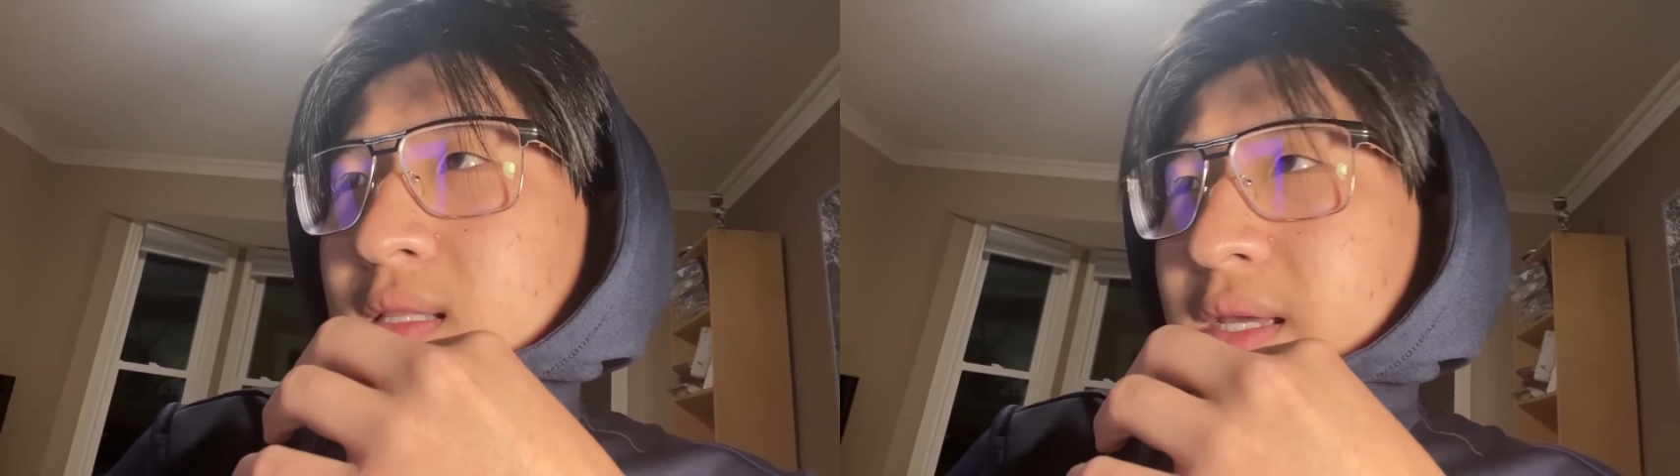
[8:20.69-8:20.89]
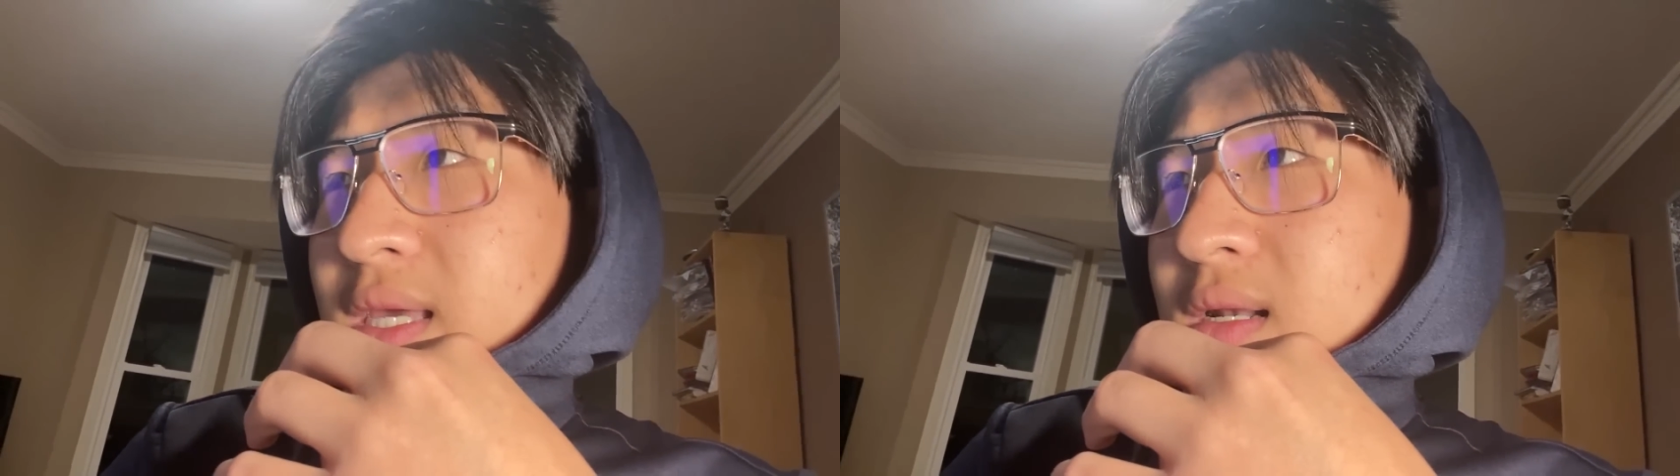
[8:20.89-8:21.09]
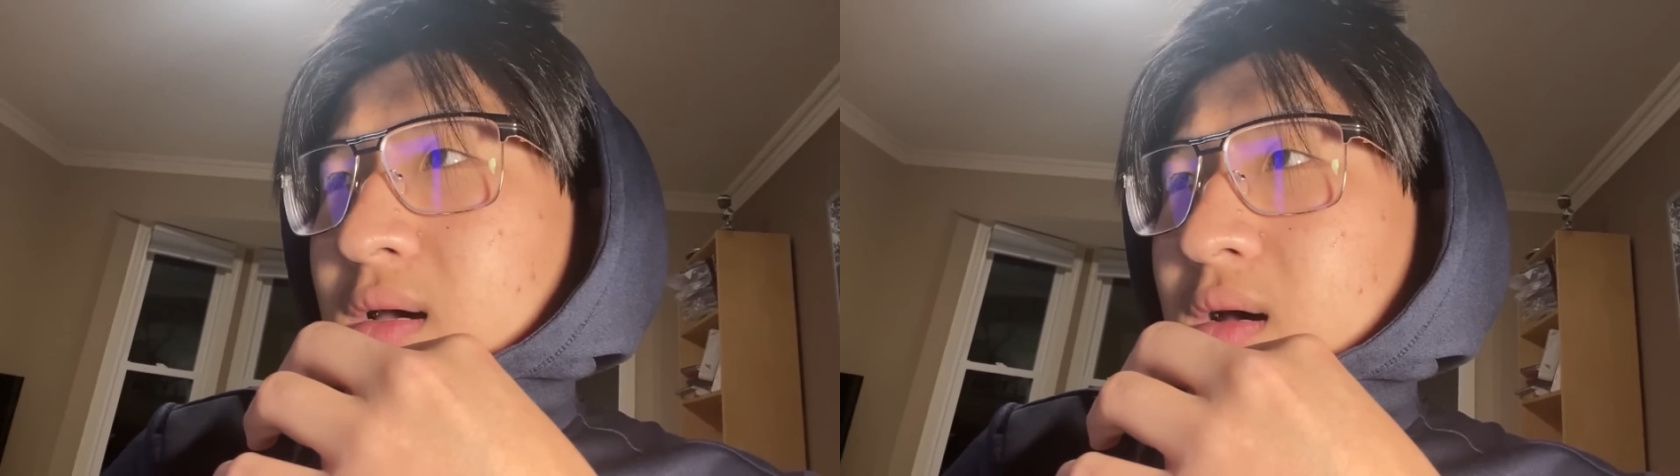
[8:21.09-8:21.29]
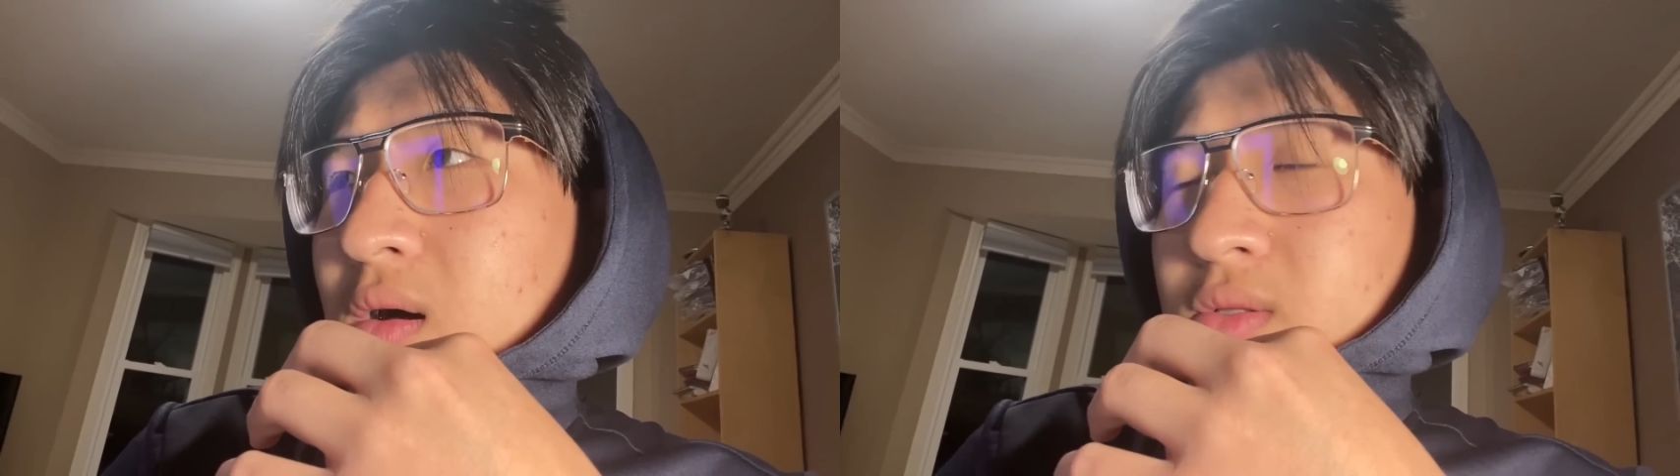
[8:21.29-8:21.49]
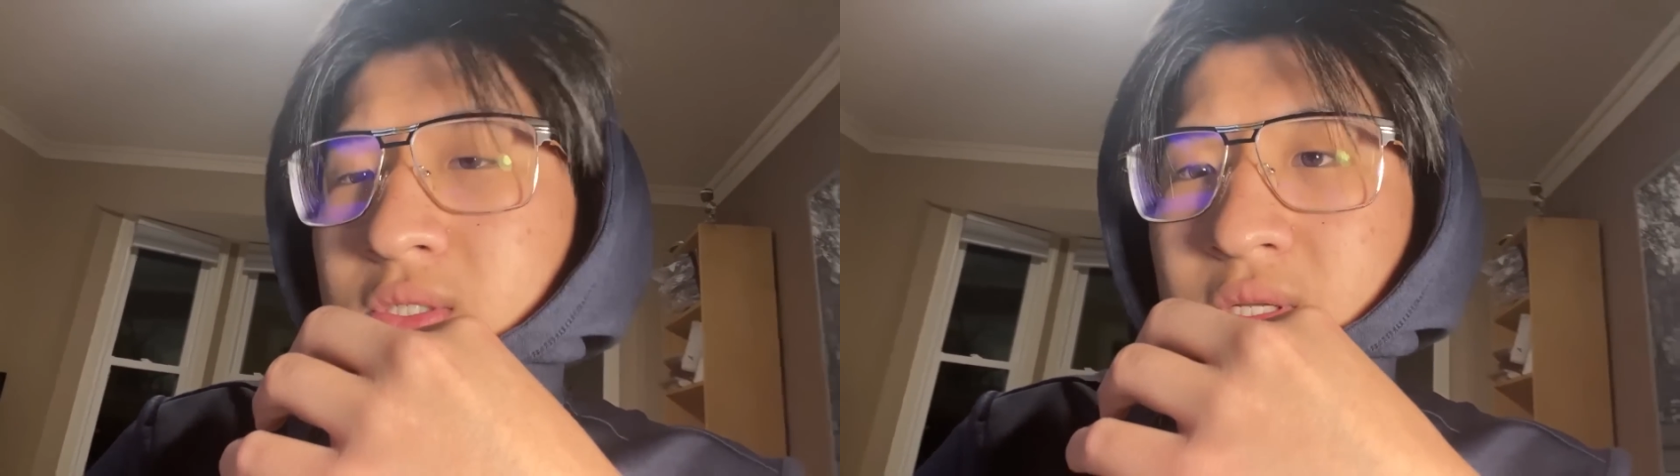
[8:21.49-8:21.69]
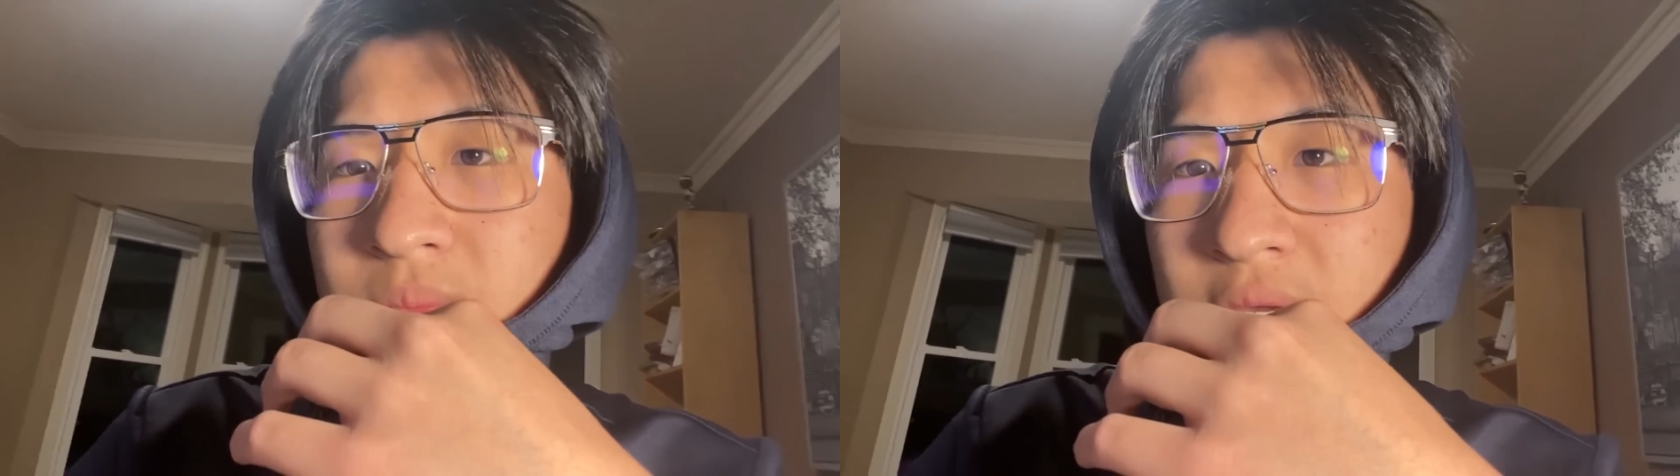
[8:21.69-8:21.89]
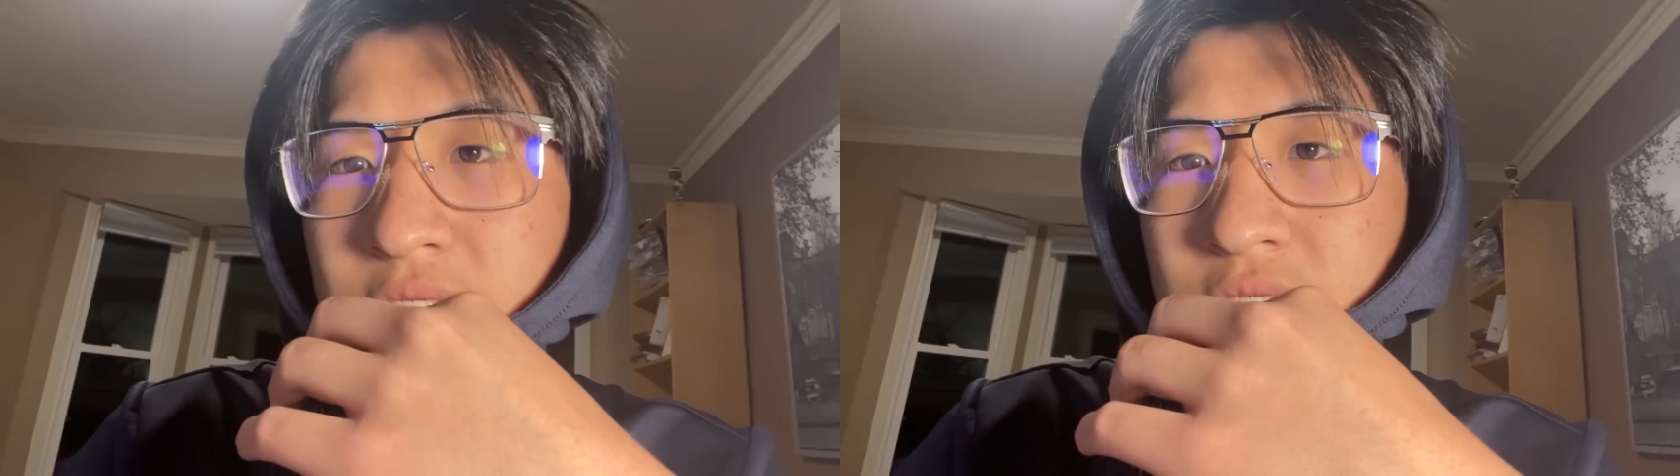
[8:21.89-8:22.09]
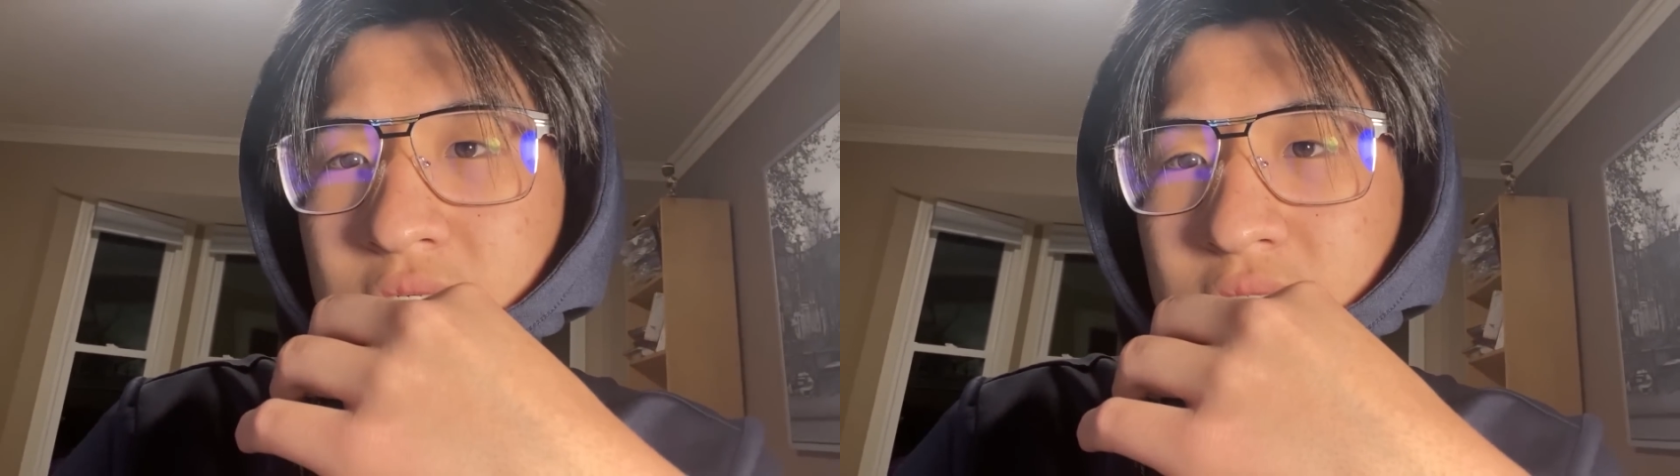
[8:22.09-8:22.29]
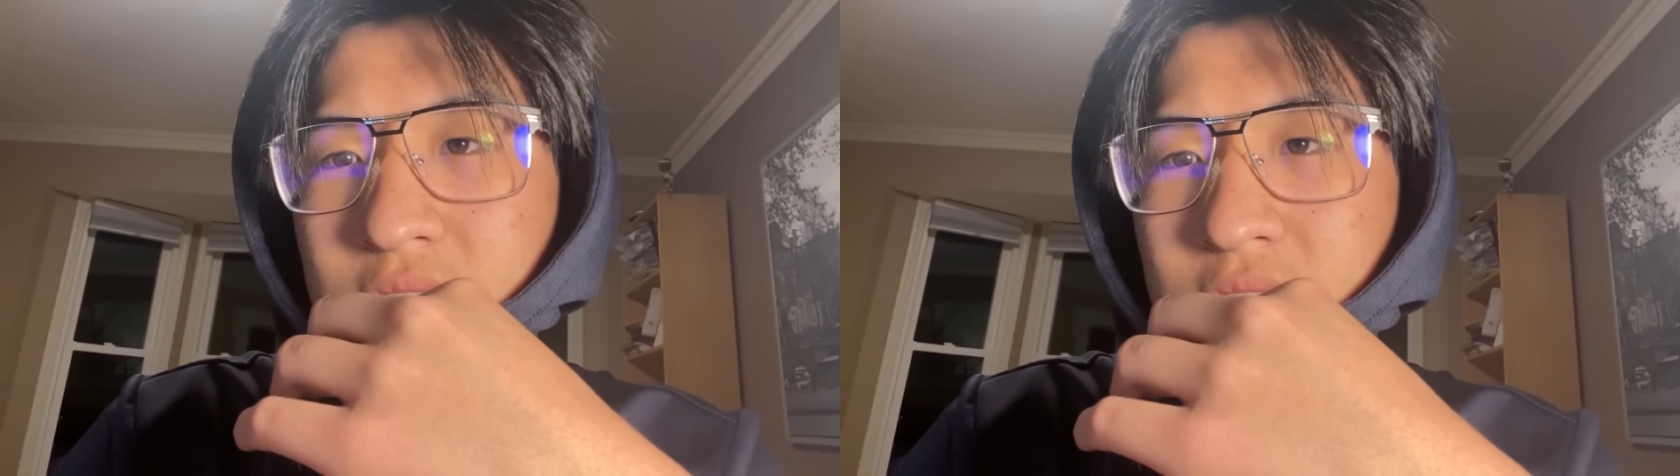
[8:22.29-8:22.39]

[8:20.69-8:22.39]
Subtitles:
like an alternate major,